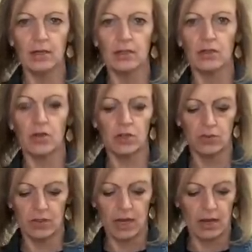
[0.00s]
So I
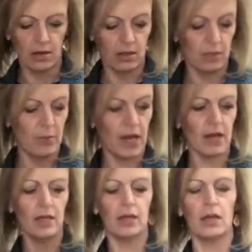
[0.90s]
use that on the
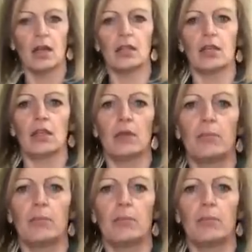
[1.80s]
back and then the